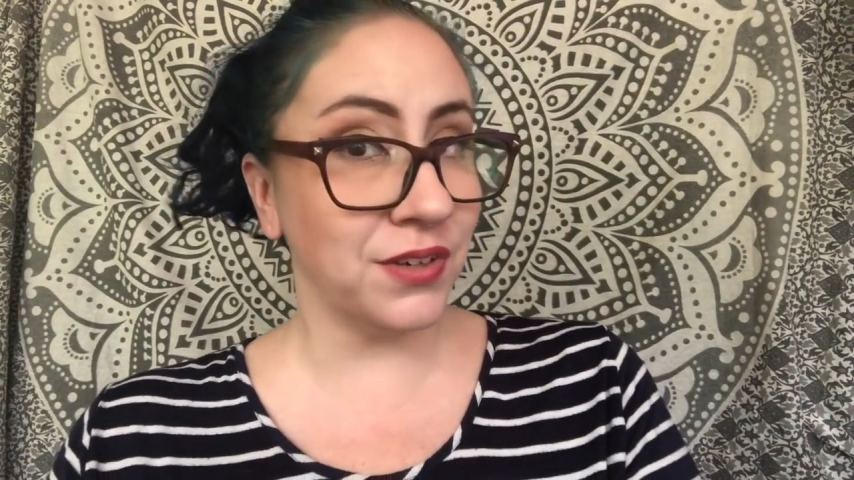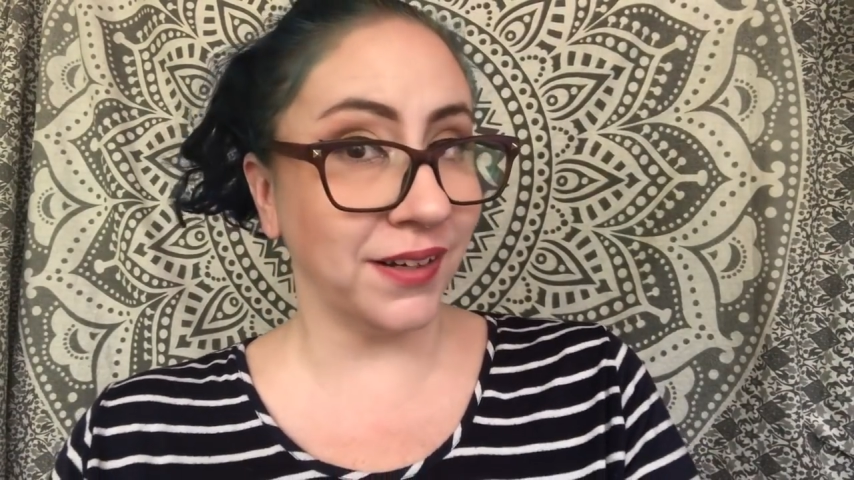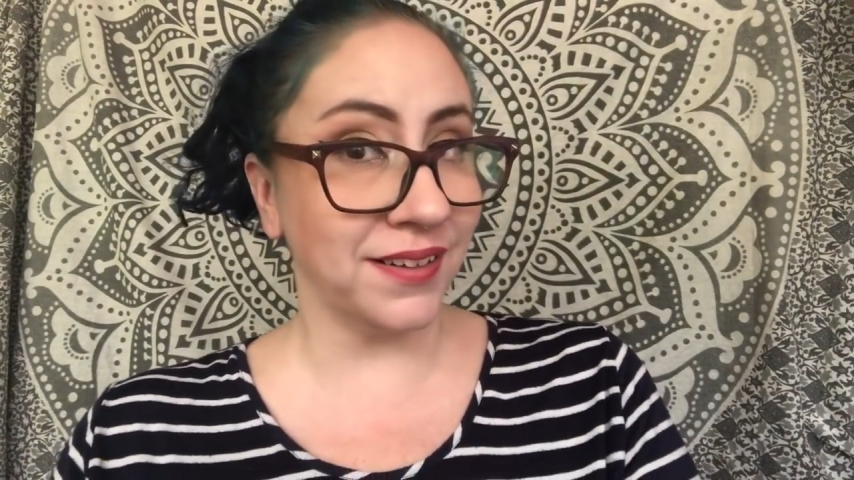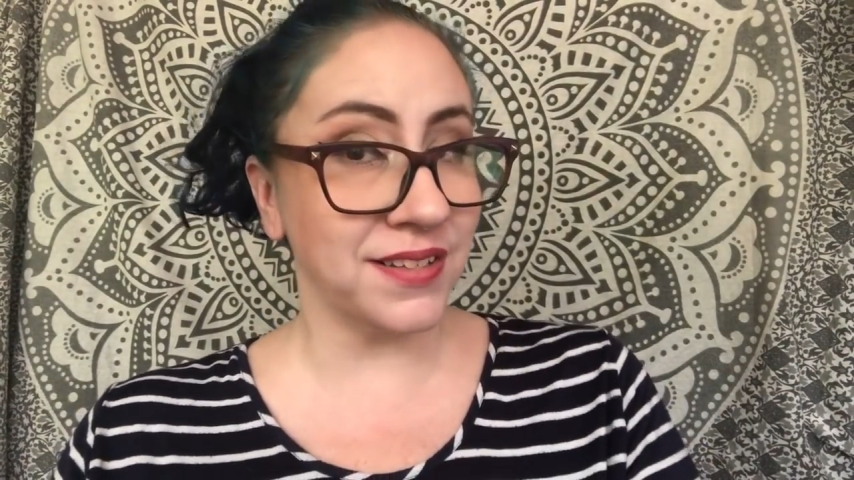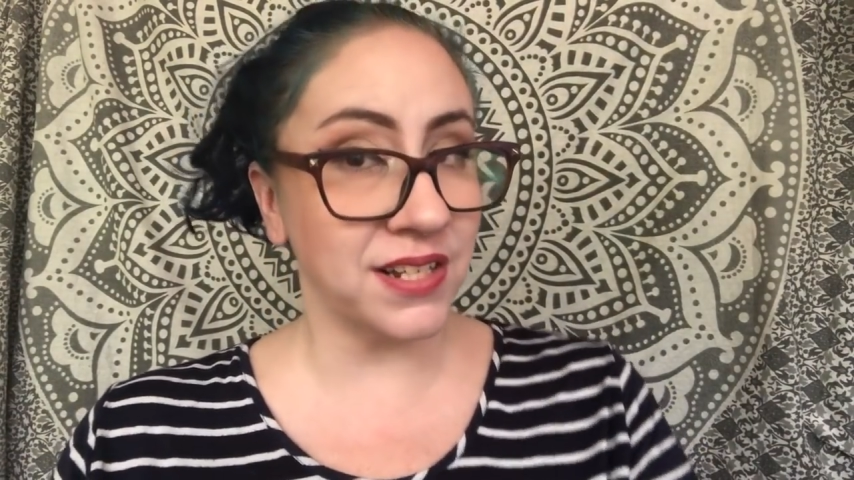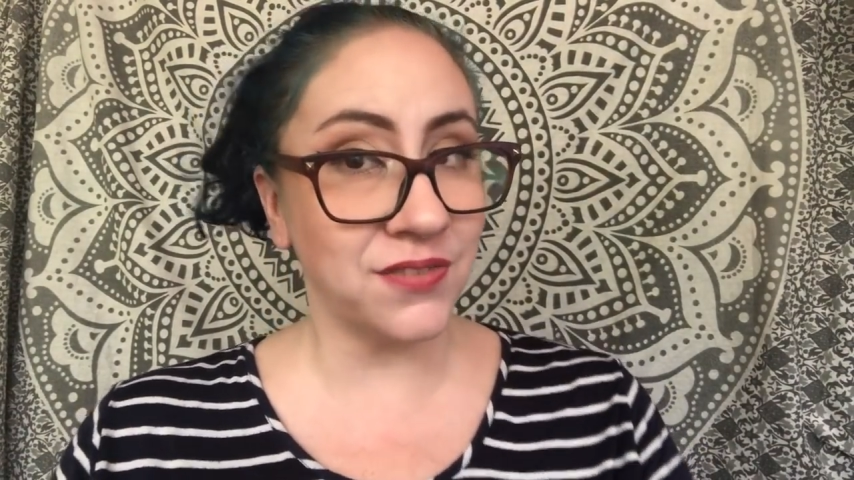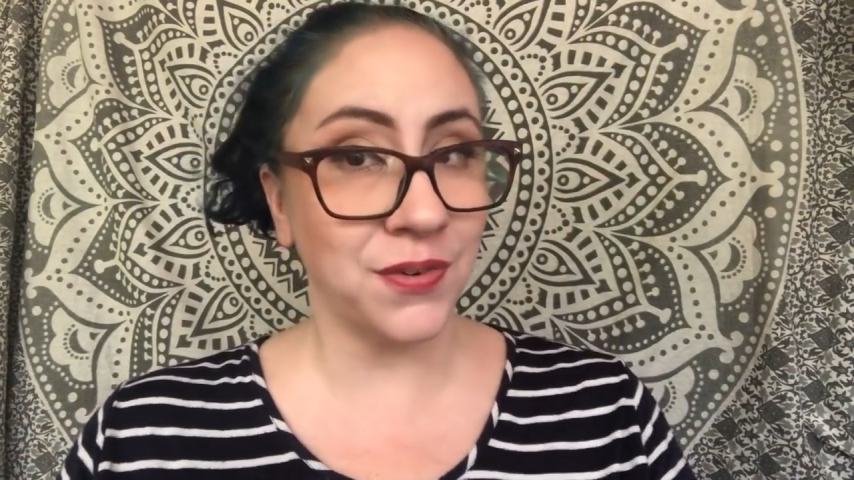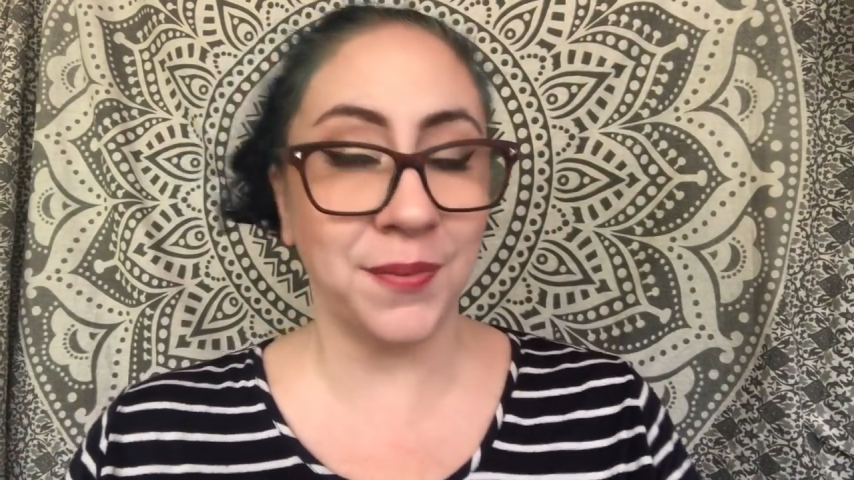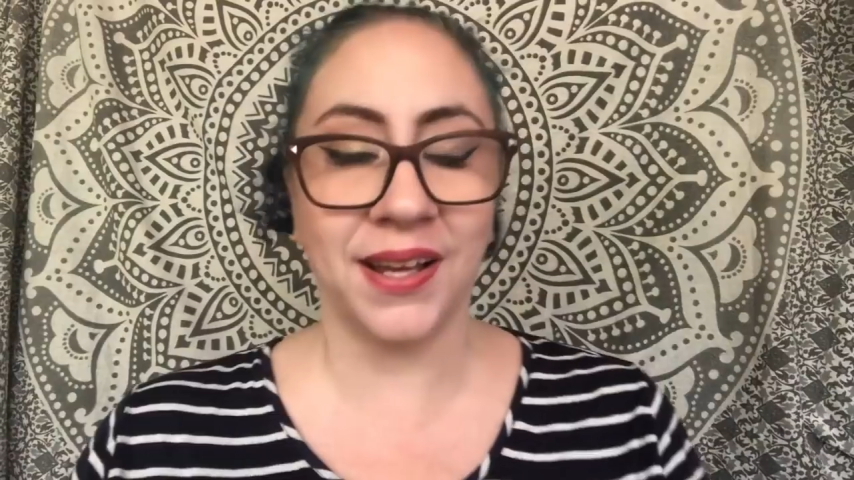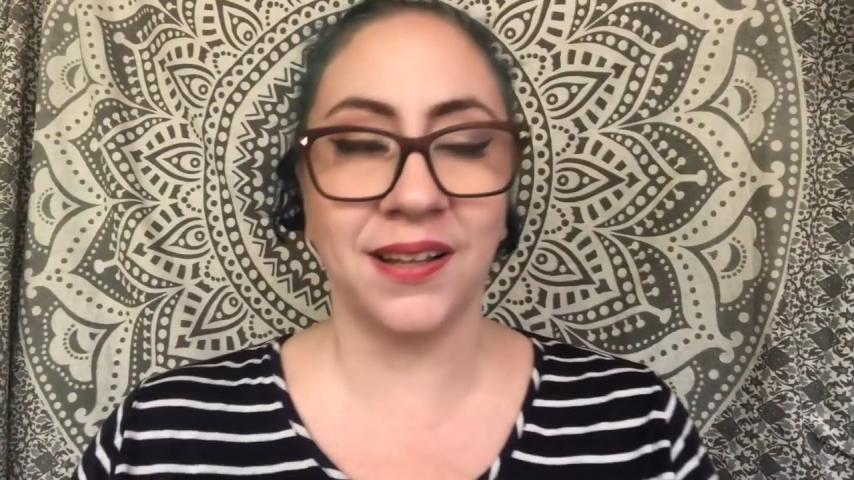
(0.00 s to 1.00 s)
fragrances
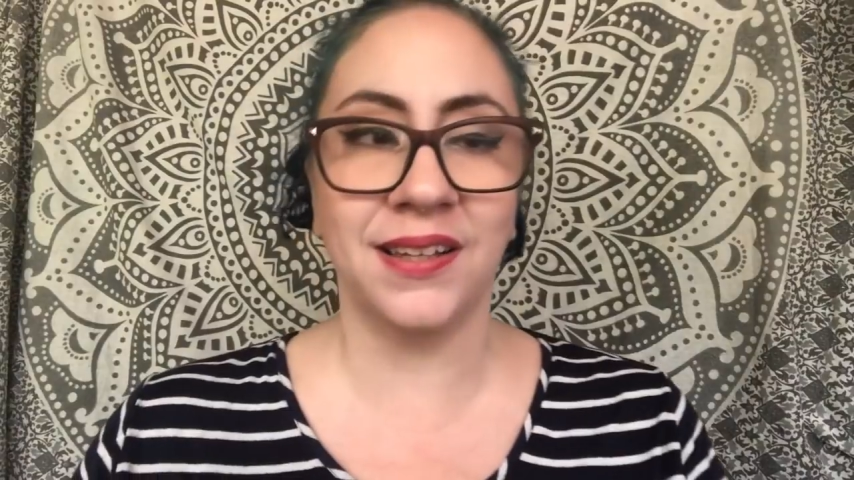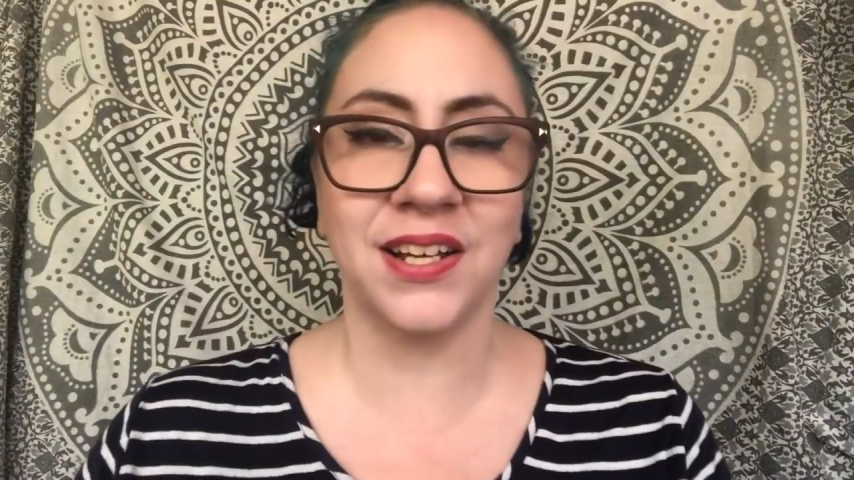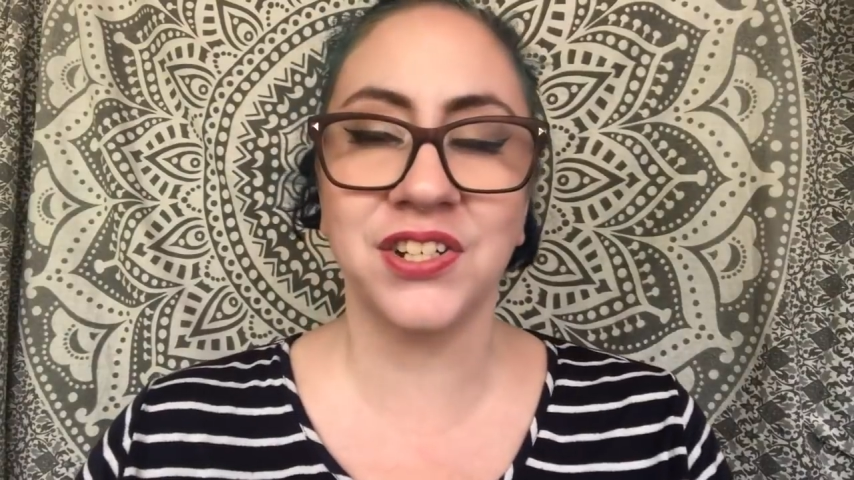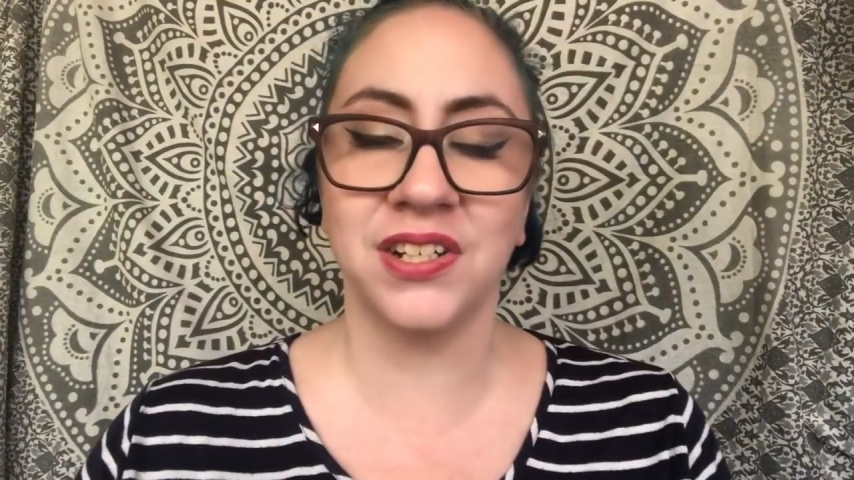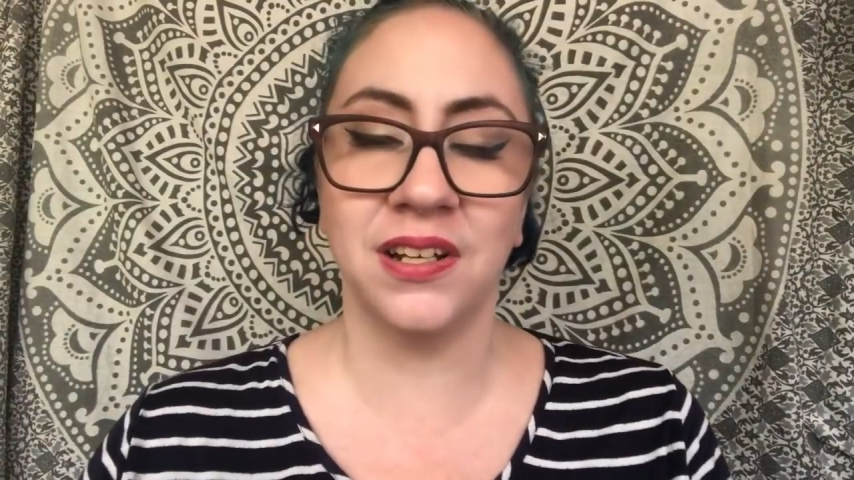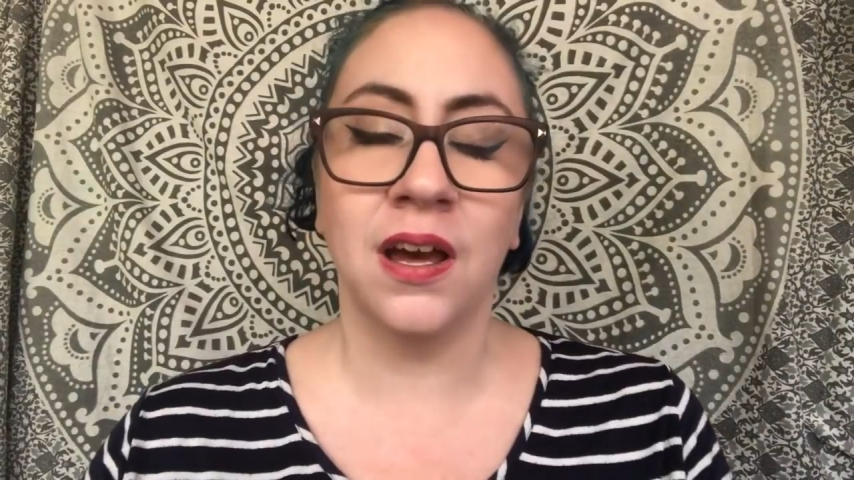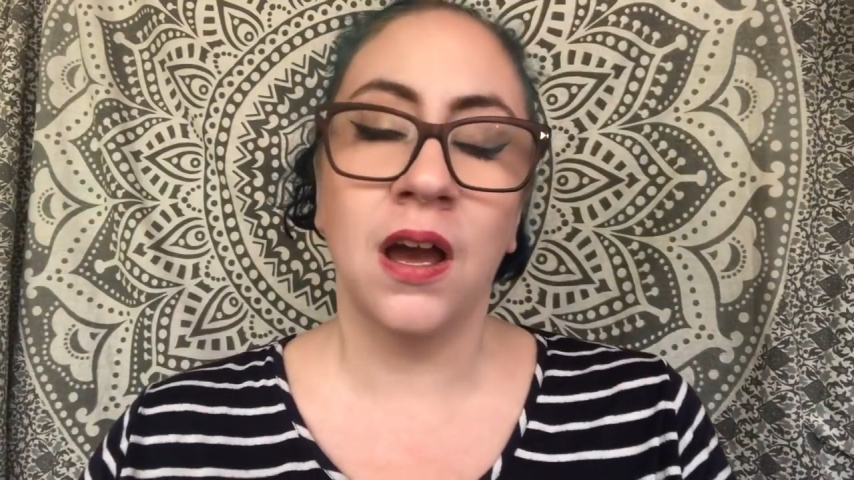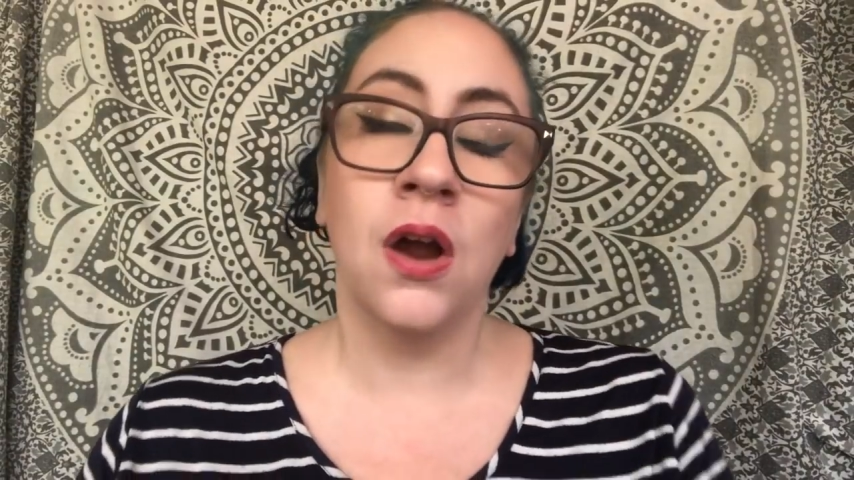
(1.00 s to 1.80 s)
from my collection